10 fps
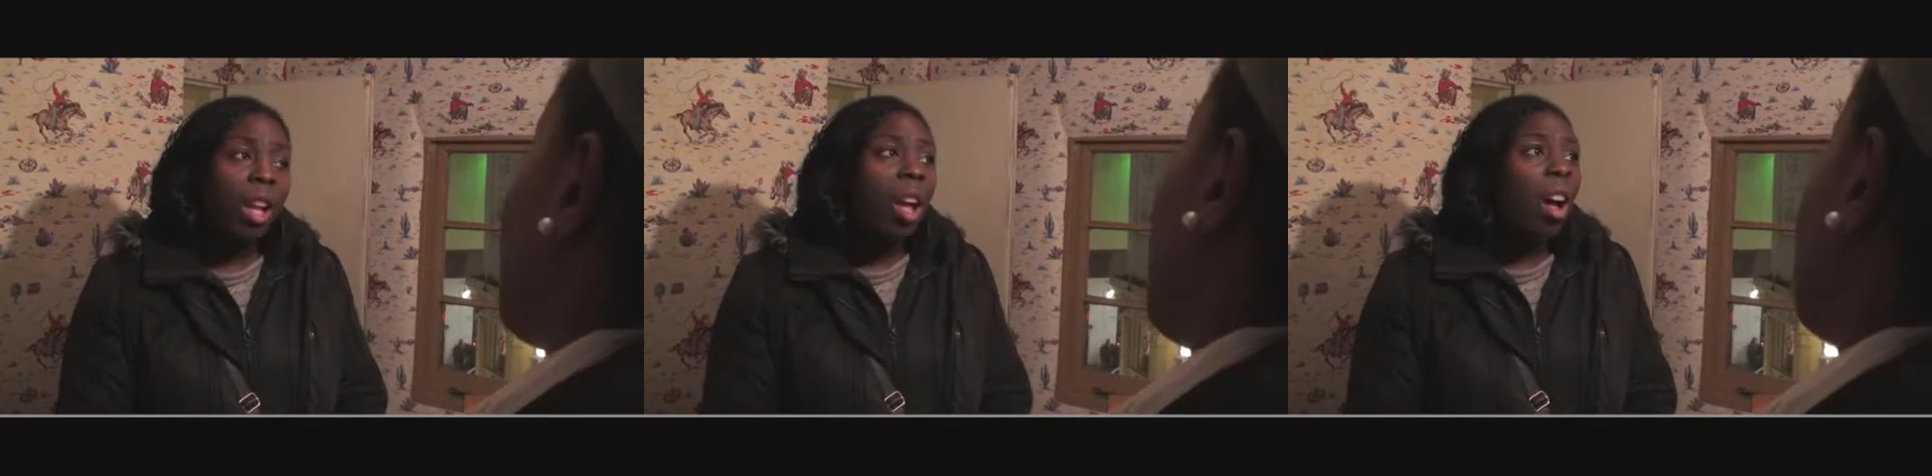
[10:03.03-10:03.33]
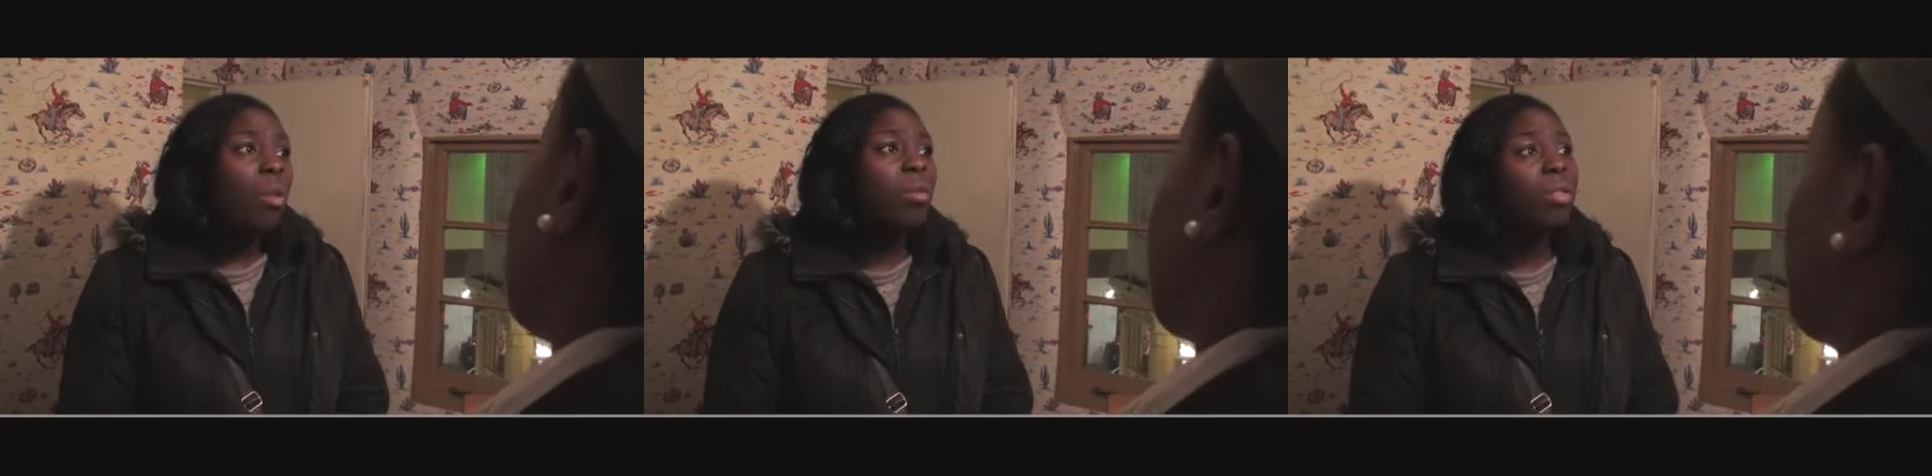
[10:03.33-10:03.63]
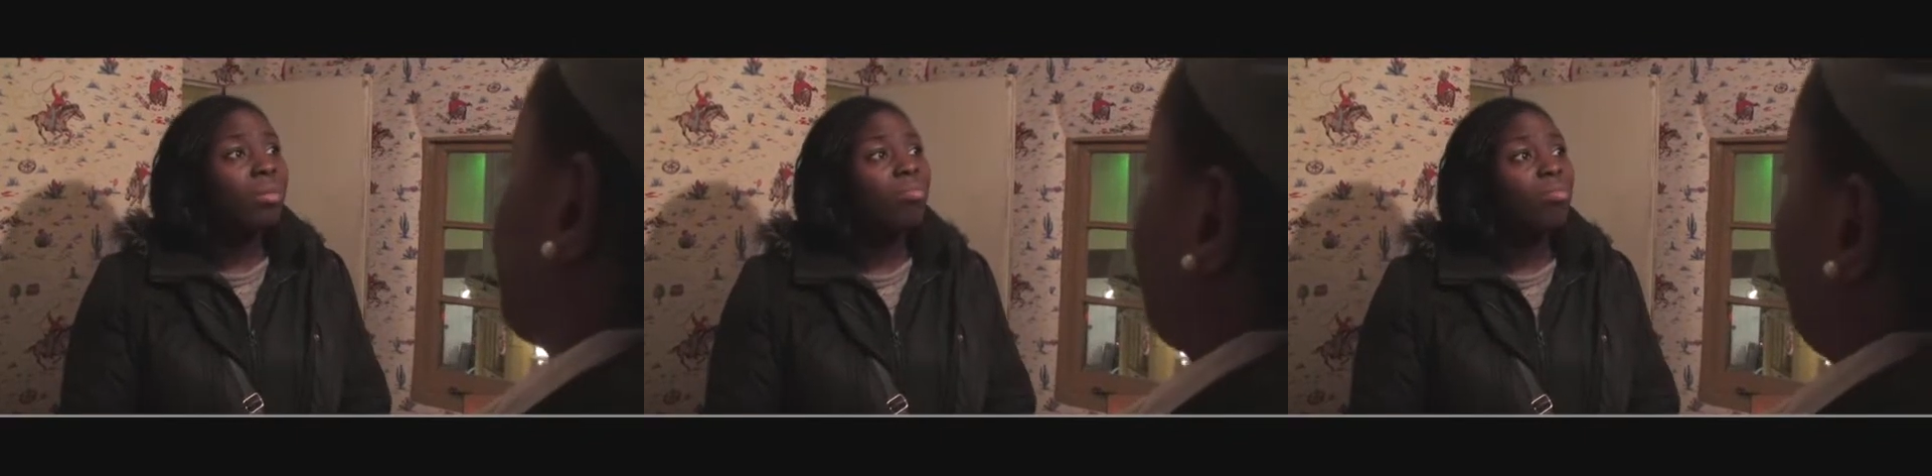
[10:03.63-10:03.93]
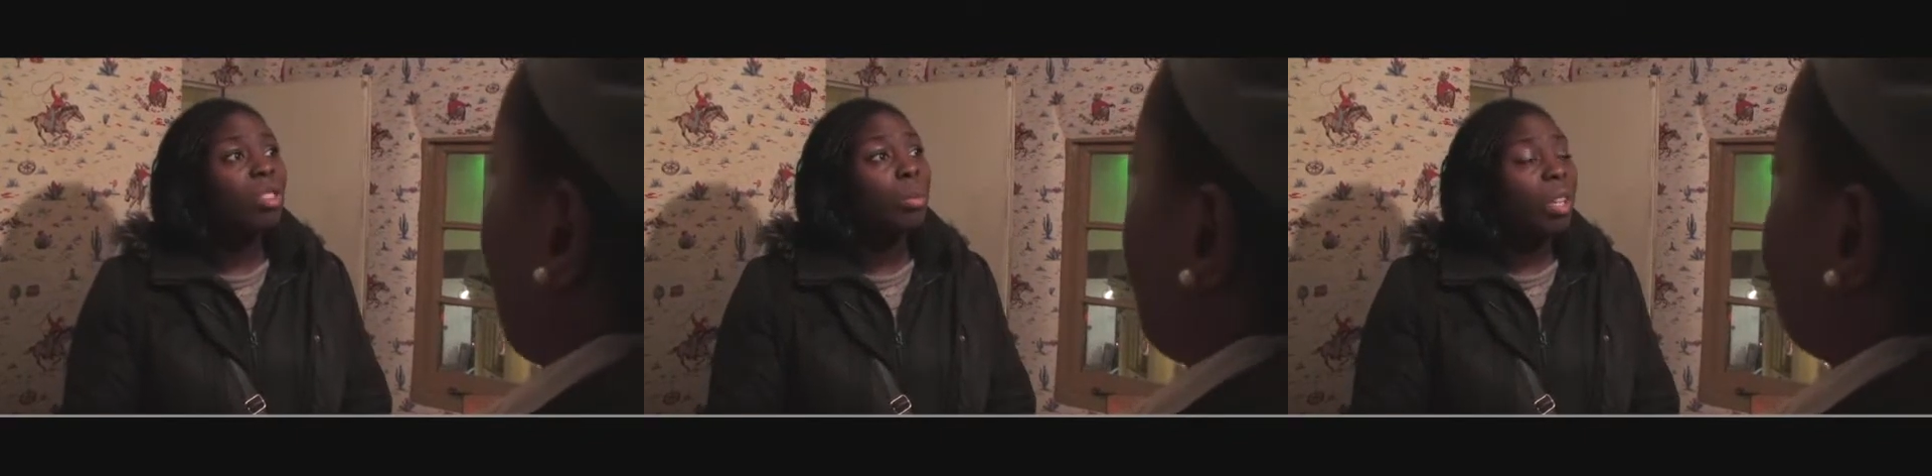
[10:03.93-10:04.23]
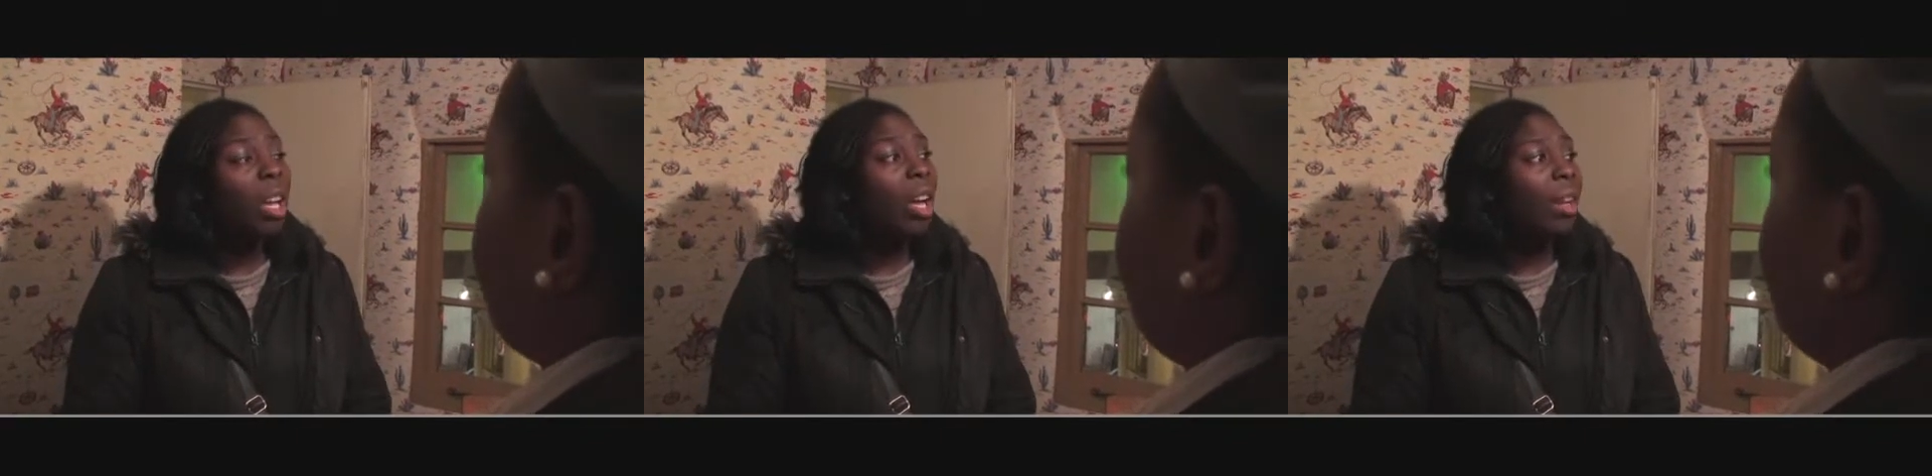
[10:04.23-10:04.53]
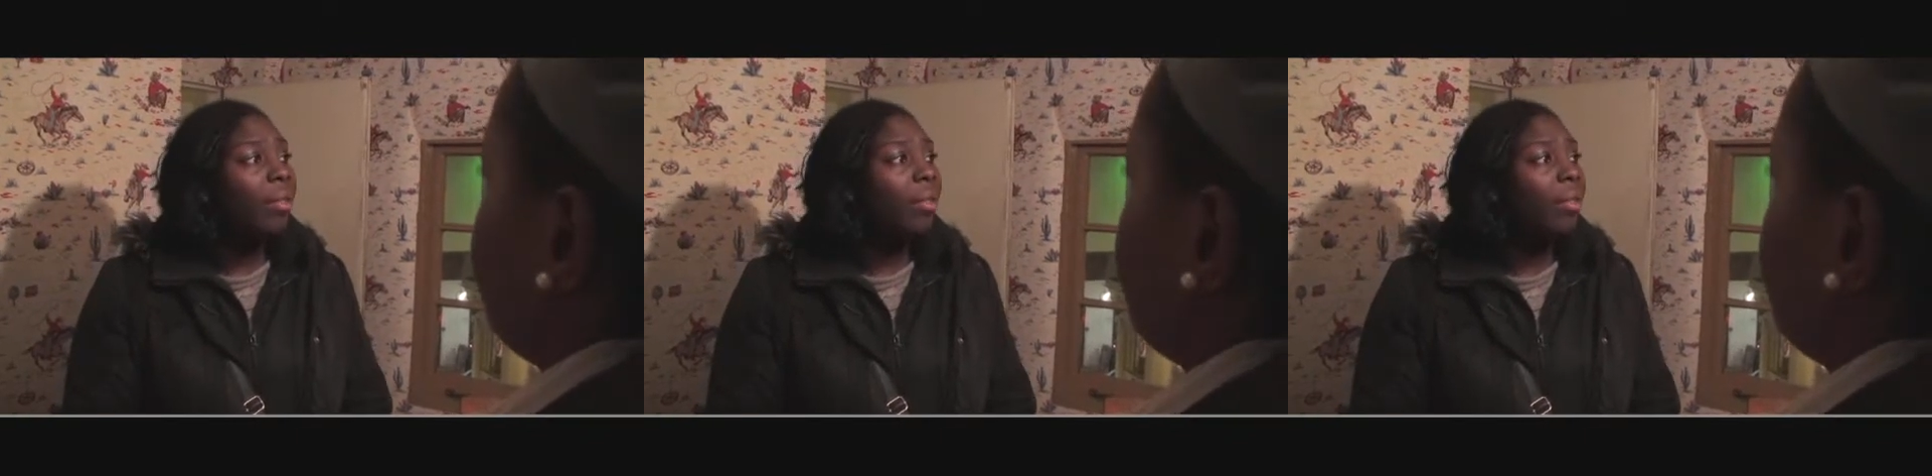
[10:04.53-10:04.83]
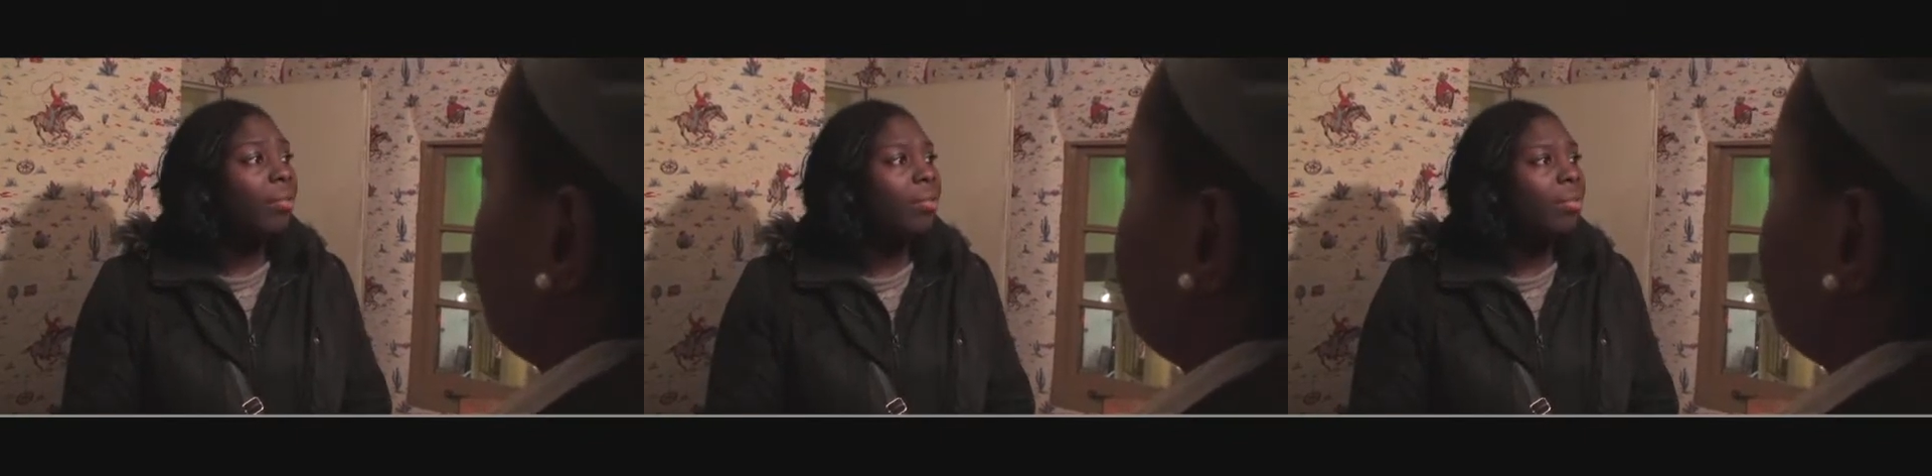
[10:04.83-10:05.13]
I lived a double life.